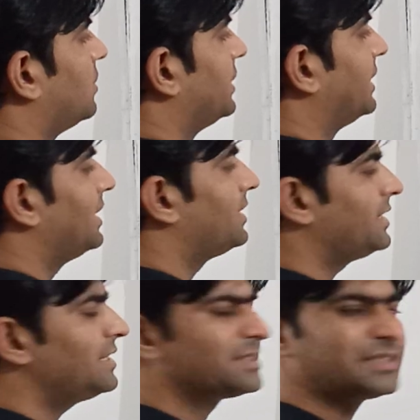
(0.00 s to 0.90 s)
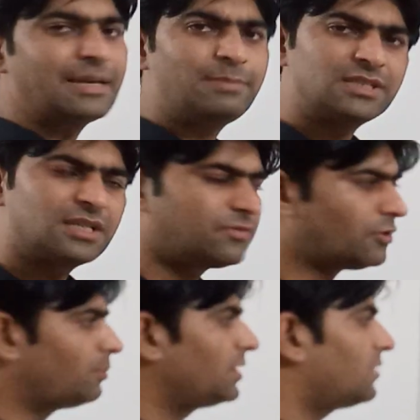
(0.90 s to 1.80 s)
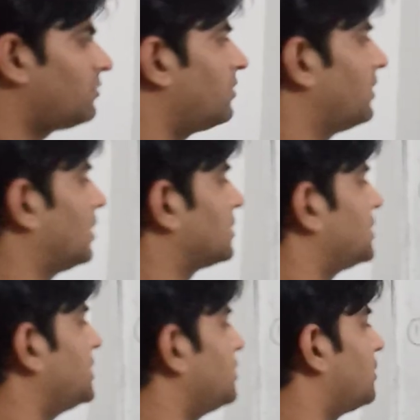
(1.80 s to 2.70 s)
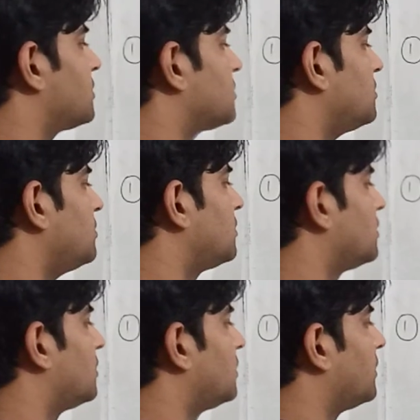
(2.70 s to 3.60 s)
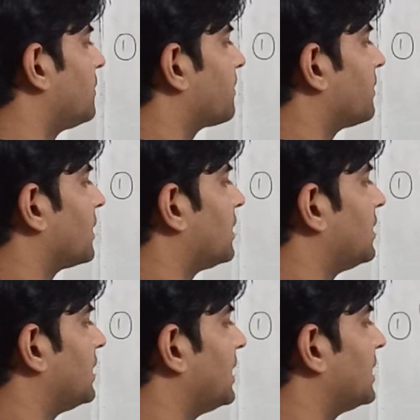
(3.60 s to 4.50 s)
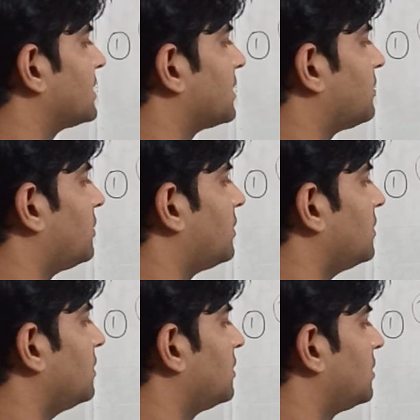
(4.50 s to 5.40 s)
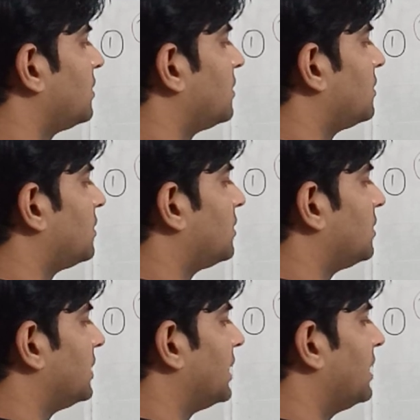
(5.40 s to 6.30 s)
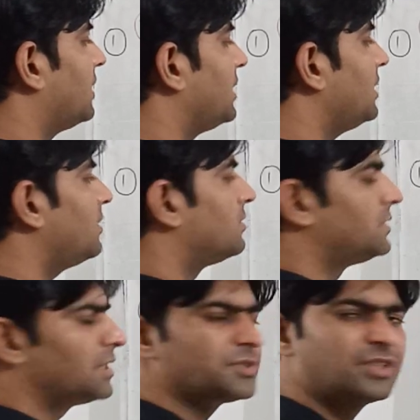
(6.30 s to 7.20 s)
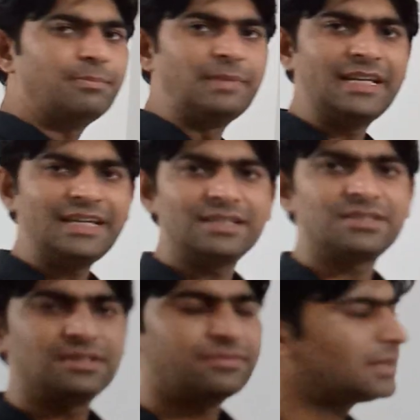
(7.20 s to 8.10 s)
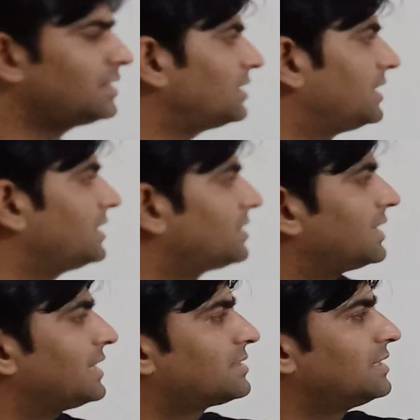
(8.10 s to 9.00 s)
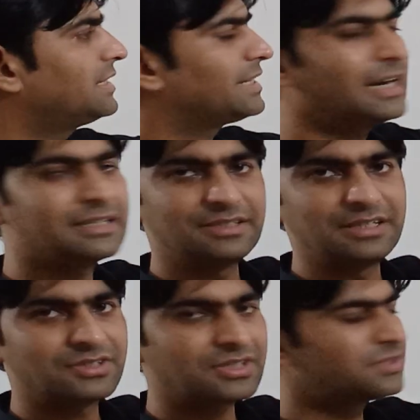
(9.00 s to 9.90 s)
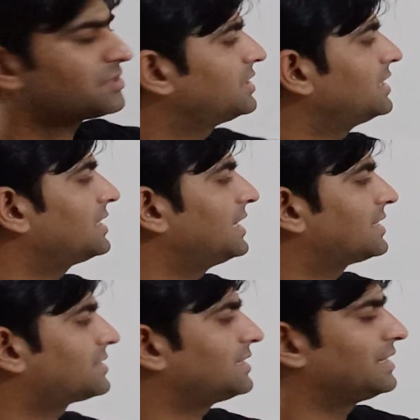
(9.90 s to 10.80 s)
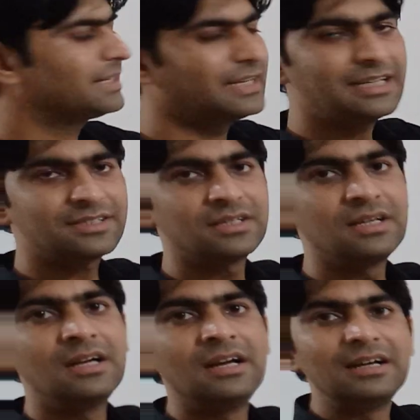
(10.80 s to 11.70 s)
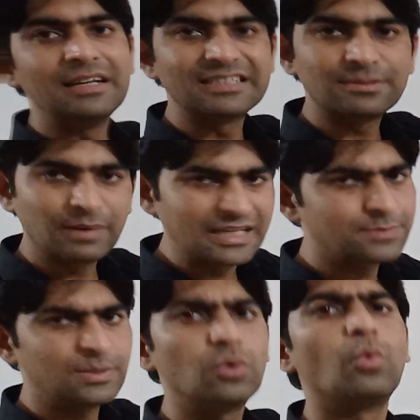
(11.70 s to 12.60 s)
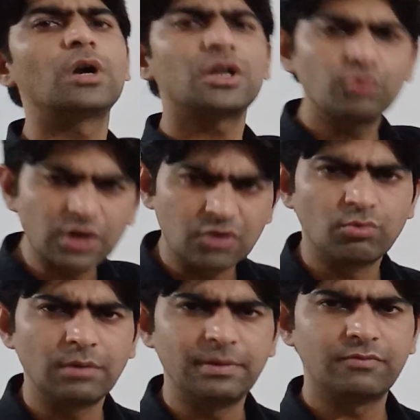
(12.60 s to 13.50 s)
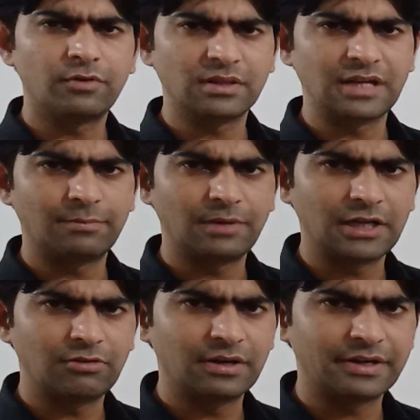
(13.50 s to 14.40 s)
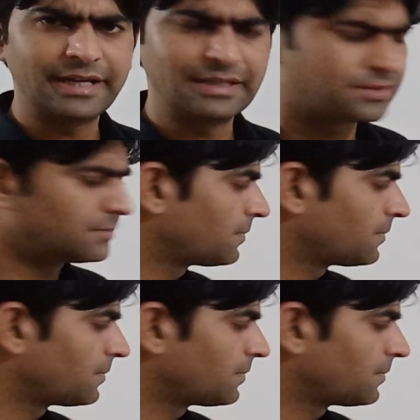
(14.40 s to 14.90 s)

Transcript: del t. Same is the formula for velocity also, del x upon del t. Just the meaning is different. Here x indicates distance, here x indicates displacement, whatever it will be for that particular case.